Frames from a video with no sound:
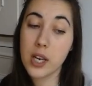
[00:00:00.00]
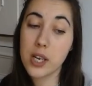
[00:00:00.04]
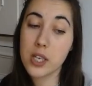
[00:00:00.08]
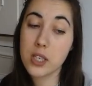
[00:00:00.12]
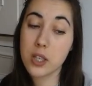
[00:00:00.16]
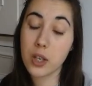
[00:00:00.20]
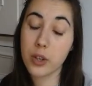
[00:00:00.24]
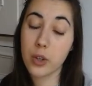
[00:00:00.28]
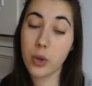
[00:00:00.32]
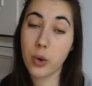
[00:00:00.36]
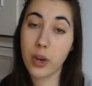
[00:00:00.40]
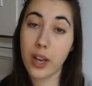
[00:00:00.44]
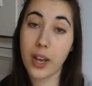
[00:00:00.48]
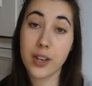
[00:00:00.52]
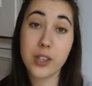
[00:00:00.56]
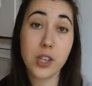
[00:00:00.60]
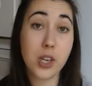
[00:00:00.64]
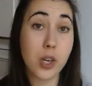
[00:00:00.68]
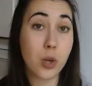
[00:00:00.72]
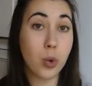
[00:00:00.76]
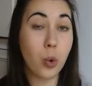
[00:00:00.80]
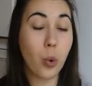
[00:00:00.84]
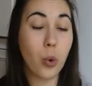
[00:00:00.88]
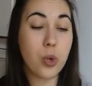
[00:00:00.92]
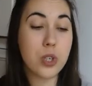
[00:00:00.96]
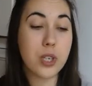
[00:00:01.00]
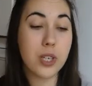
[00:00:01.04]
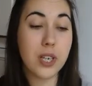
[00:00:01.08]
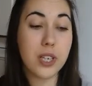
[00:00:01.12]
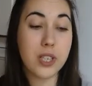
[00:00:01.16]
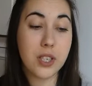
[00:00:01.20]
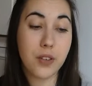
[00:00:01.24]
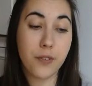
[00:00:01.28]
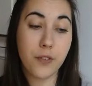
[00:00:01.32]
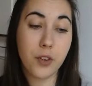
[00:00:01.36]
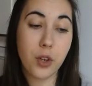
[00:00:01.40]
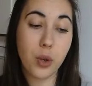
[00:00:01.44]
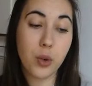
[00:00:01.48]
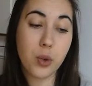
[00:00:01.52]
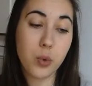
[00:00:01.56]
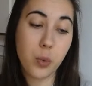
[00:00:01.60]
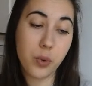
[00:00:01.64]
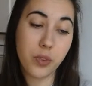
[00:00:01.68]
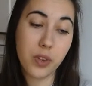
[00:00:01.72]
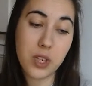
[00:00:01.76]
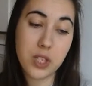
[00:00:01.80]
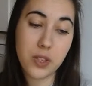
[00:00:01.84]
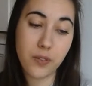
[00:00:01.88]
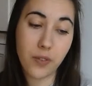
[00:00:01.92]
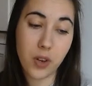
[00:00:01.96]
so you'll get a quarterly dividend with
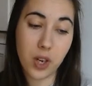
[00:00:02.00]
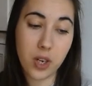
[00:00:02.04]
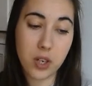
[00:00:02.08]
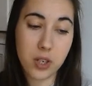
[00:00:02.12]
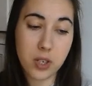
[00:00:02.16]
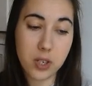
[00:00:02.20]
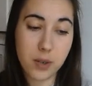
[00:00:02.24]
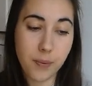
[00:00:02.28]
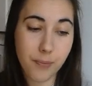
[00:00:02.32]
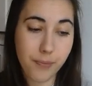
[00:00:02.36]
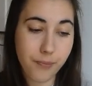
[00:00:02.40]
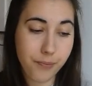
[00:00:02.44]
this fund.